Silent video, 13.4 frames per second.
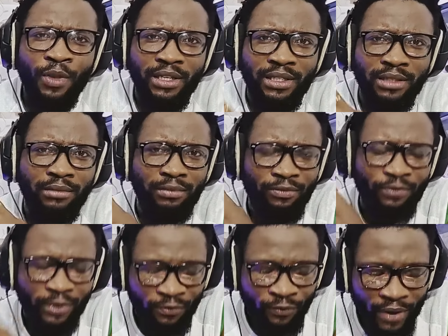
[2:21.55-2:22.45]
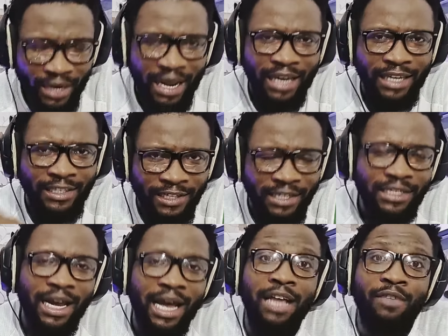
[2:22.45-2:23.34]
his father, his
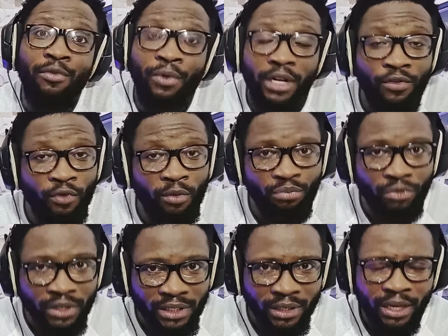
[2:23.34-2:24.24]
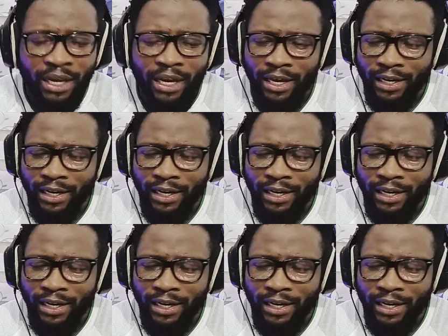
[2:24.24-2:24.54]
teacher has been released from prison.